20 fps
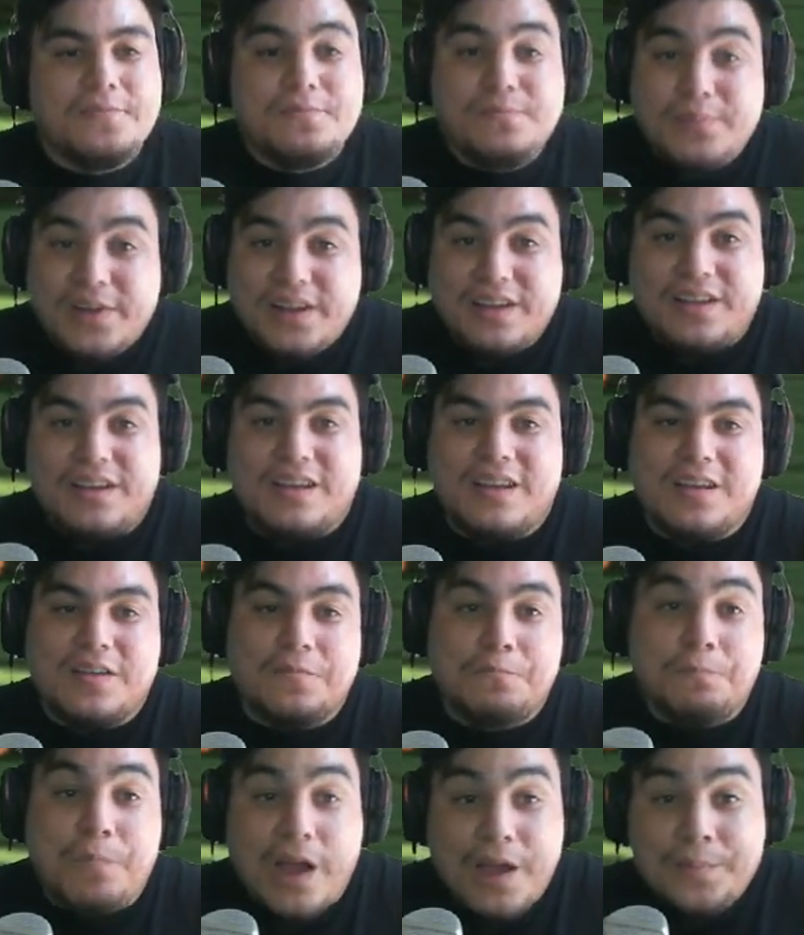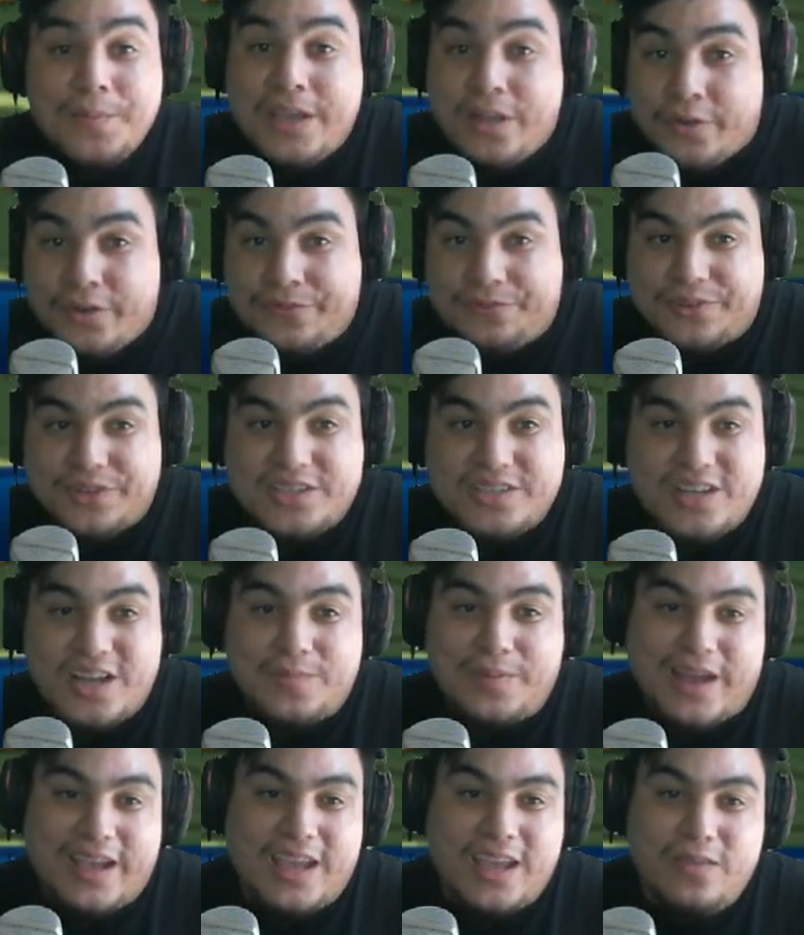but by me going for sub,
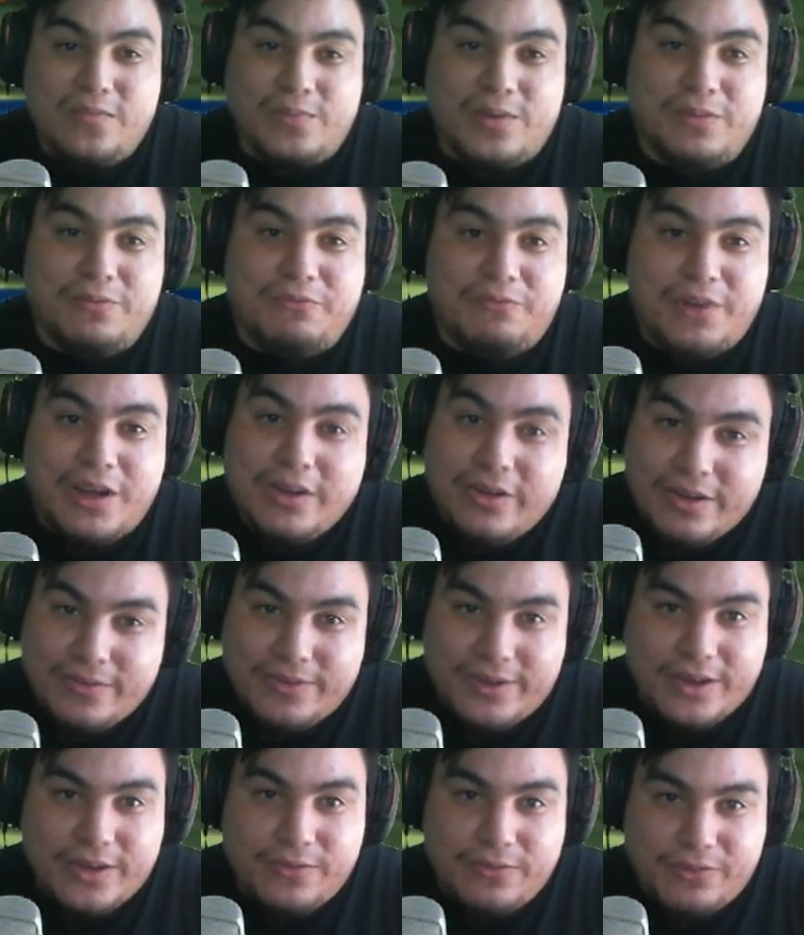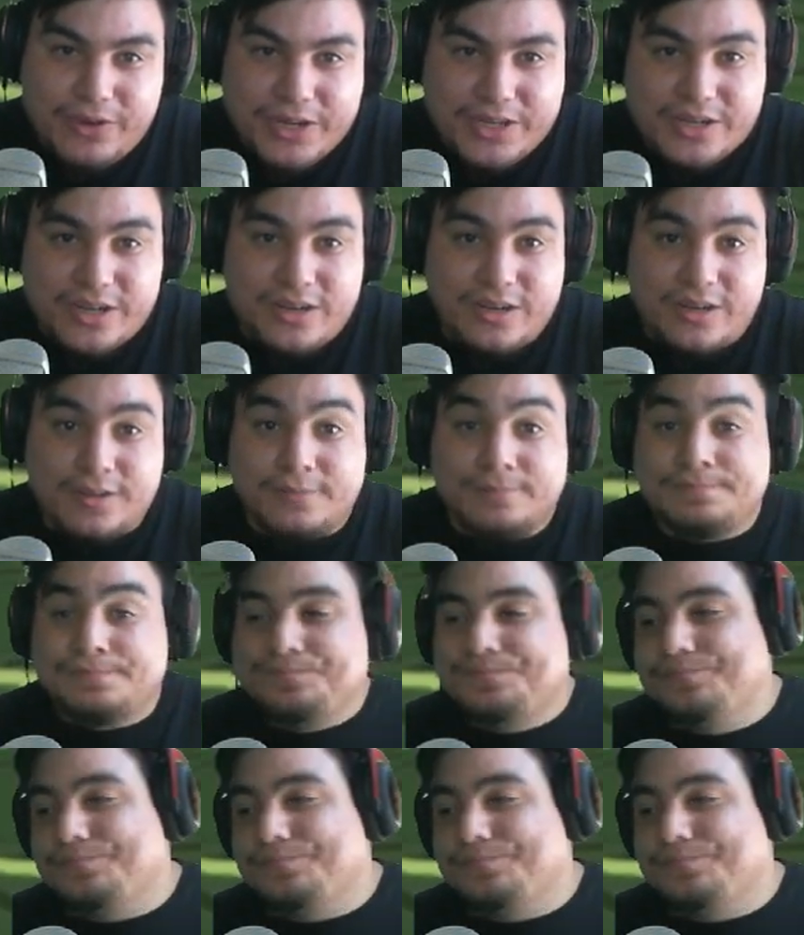I gave him a very, very free turn,